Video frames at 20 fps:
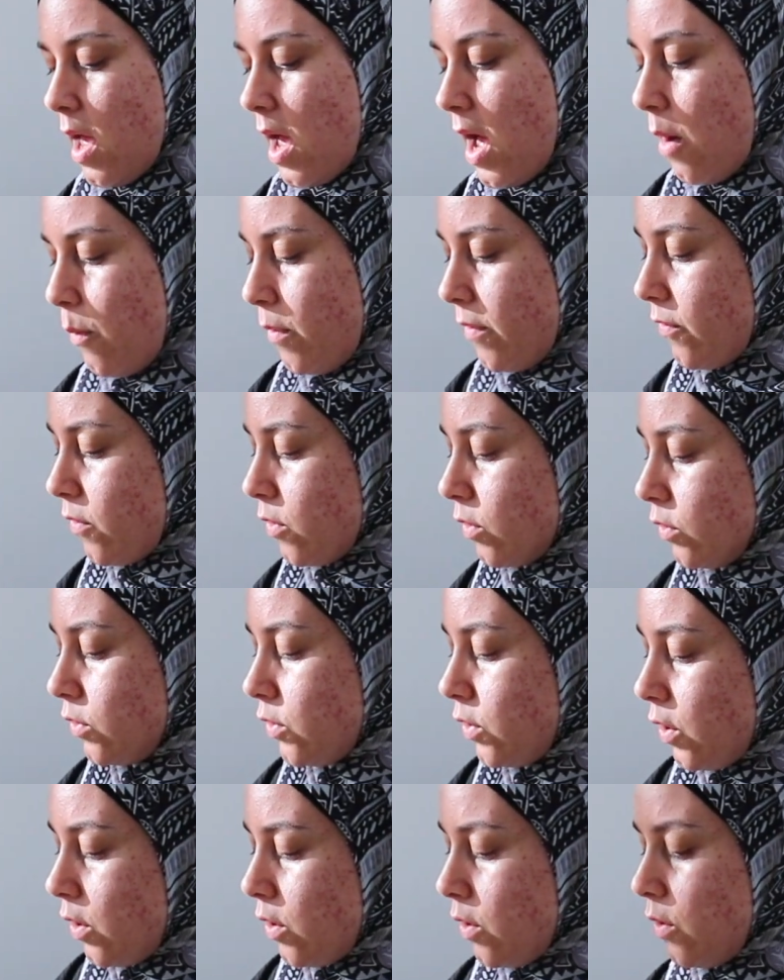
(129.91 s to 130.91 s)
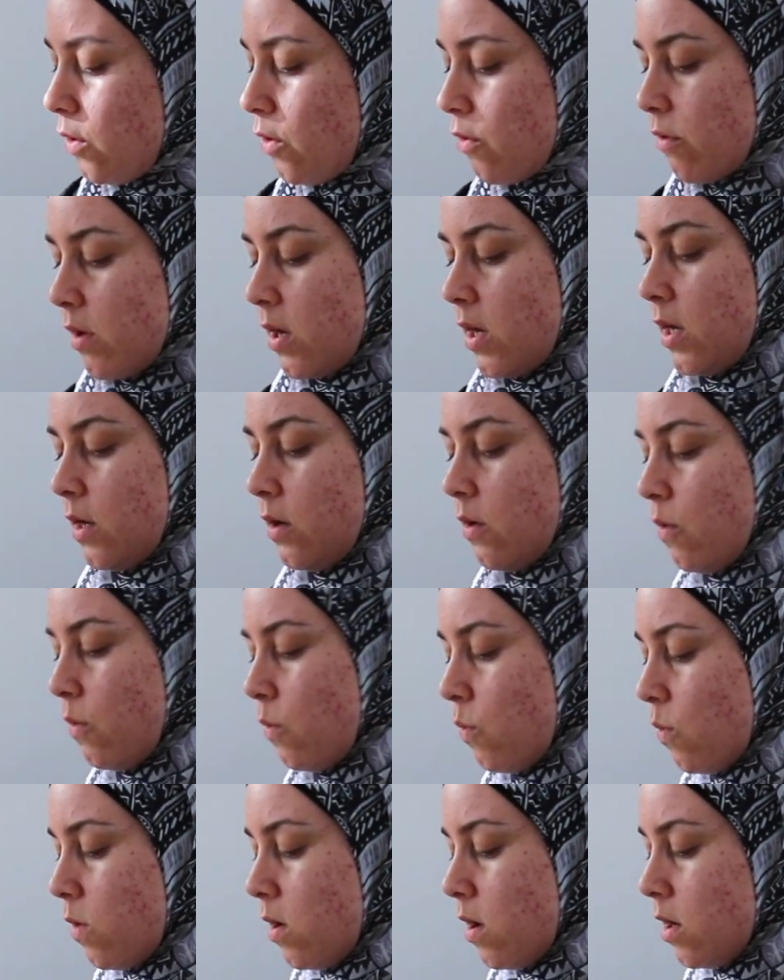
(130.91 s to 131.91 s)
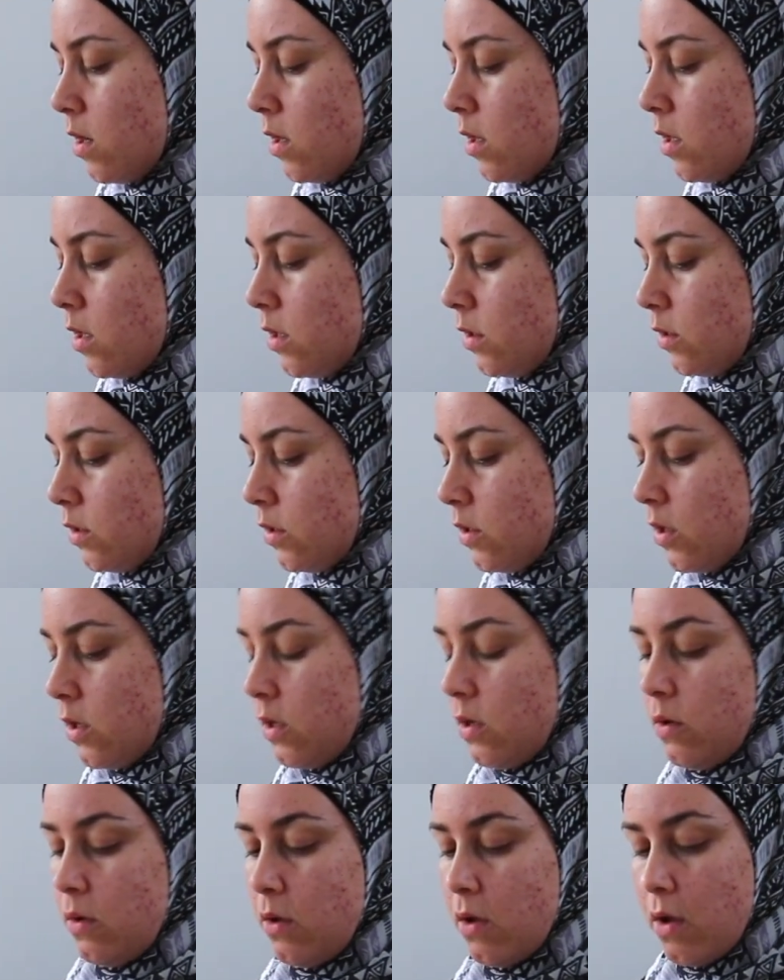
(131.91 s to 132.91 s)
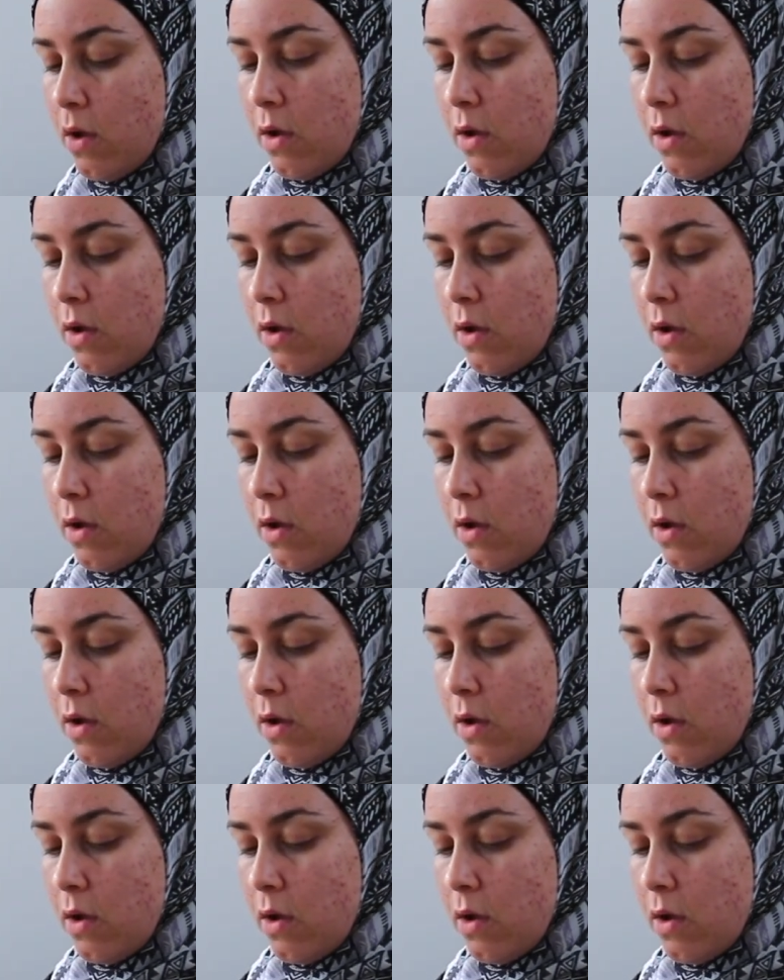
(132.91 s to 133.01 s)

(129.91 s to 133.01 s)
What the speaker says: and we've got 2 green, 1, 2.